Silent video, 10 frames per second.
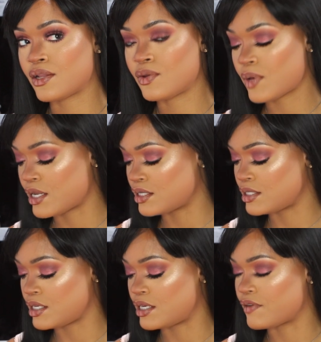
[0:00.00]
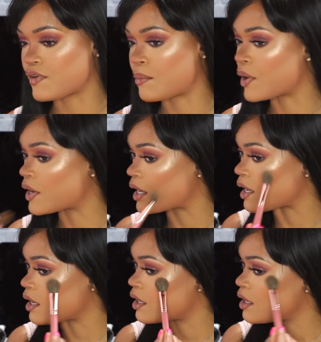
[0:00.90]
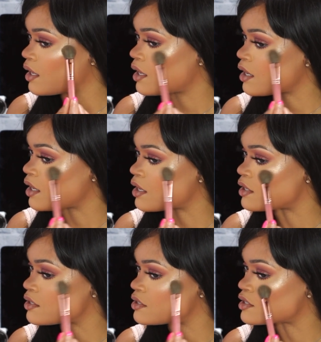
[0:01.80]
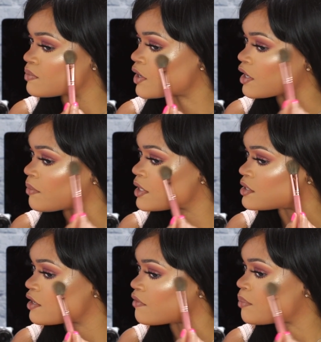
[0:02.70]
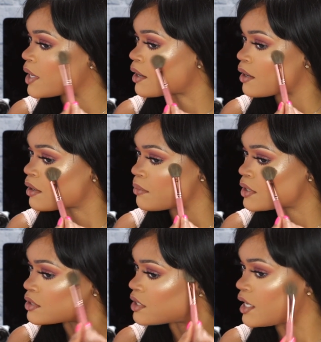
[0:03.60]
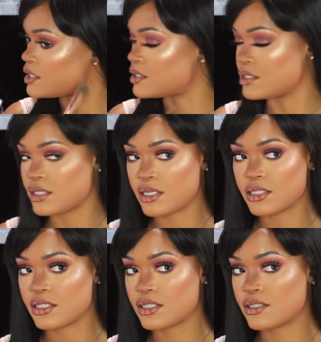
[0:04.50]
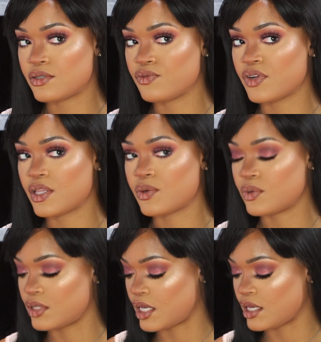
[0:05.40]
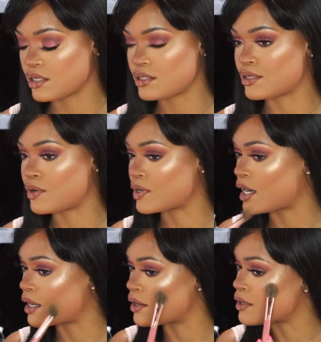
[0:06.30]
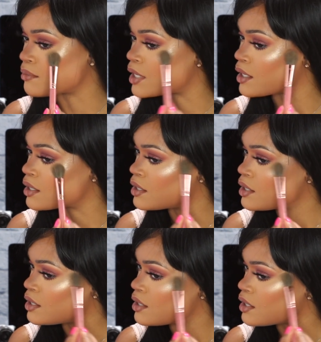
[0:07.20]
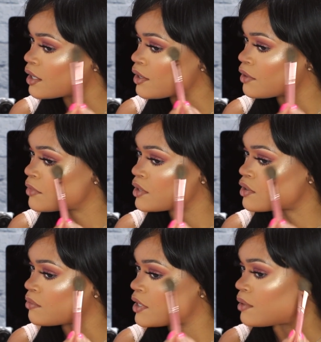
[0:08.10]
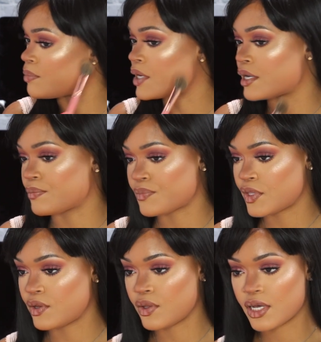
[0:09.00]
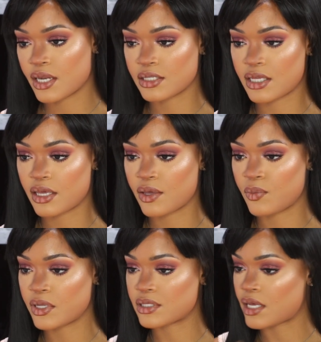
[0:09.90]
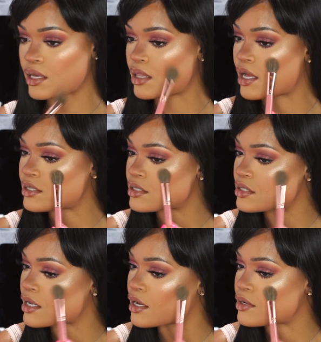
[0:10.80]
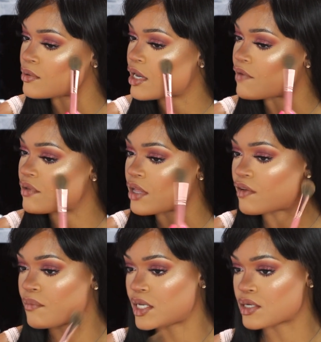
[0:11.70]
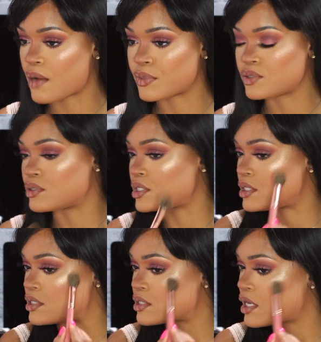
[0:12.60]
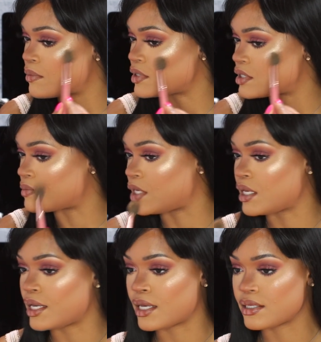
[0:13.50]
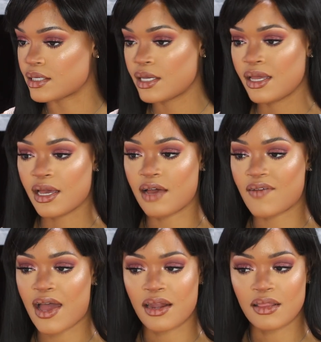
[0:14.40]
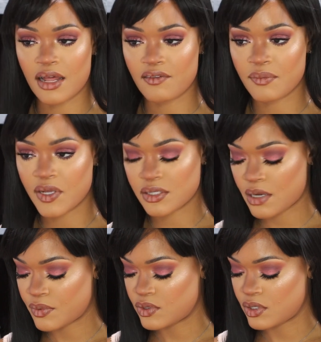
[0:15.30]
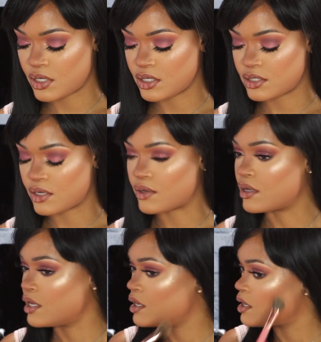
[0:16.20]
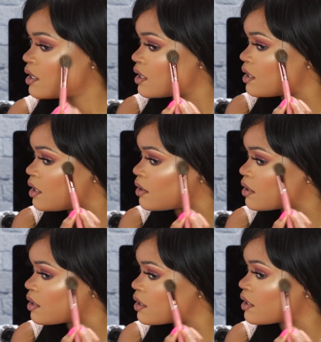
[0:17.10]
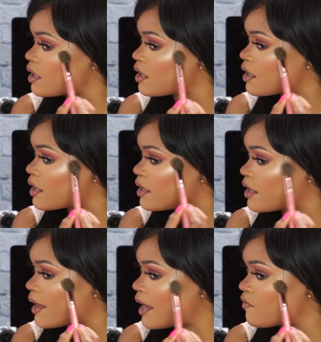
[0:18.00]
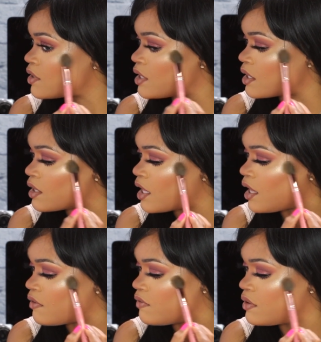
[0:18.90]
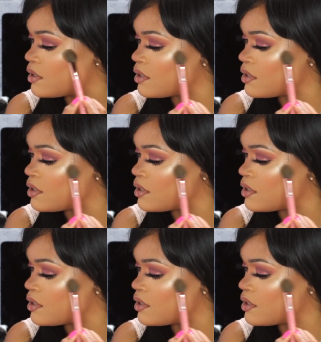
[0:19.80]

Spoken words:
a new agency in a different market and just market myself better amongst the agencies and just do really cool things. So it kind of hurt my, a little bit, but you know, you got to take your wins like your losses. Like, I do have a lot of amazing opportunities coming to me, and I've had a lot of amazing opportunities. So, you know, you're not going to get everything in life.